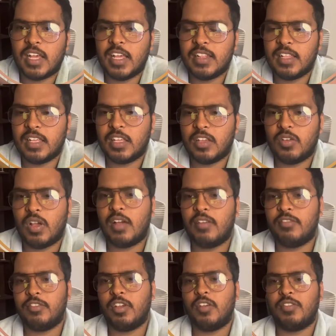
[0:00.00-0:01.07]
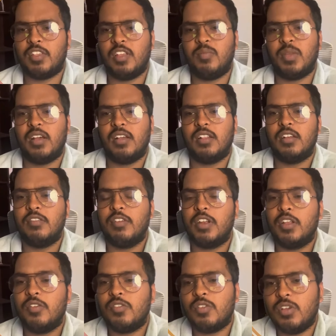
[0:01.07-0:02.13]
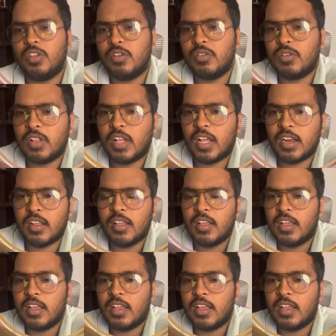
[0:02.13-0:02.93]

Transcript: I think you have seen my other videos, so you know that